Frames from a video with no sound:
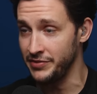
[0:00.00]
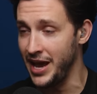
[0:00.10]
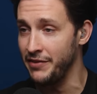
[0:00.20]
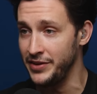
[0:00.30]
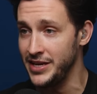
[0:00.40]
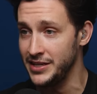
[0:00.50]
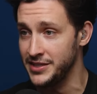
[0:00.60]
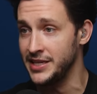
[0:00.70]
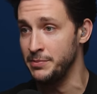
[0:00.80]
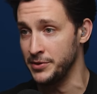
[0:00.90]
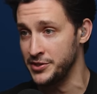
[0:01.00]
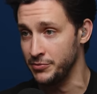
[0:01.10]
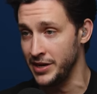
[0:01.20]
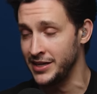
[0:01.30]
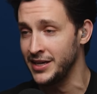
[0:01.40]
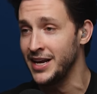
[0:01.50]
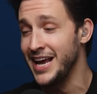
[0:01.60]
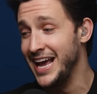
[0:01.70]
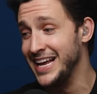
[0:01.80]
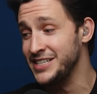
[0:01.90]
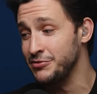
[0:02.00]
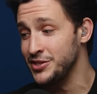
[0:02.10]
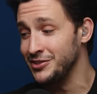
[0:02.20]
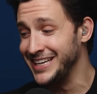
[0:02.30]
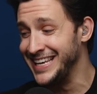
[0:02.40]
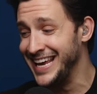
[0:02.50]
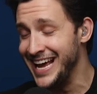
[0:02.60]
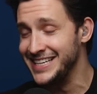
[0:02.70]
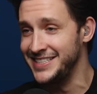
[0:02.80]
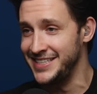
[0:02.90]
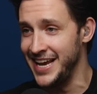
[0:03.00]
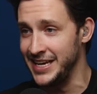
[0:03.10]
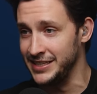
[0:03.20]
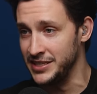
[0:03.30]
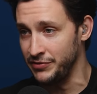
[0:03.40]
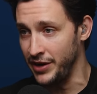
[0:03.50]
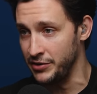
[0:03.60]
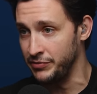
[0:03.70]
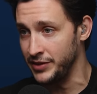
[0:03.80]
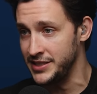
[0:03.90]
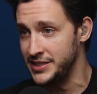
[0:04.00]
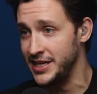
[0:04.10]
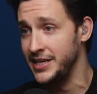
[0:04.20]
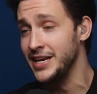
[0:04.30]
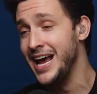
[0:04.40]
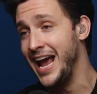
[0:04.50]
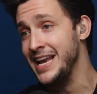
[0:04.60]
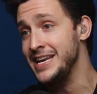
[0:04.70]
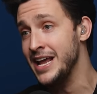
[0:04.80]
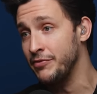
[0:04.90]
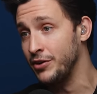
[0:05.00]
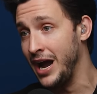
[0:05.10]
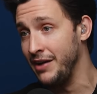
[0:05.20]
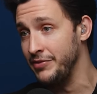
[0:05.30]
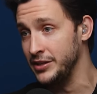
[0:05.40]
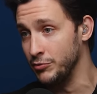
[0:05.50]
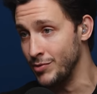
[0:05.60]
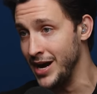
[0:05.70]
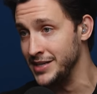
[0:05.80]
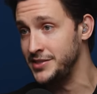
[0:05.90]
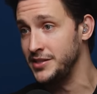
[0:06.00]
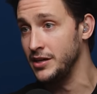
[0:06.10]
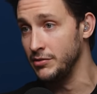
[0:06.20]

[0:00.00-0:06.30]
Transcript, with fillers: of caffeine to keep us awake. And as a result, again, staying in this fight or flight state and never having the rest,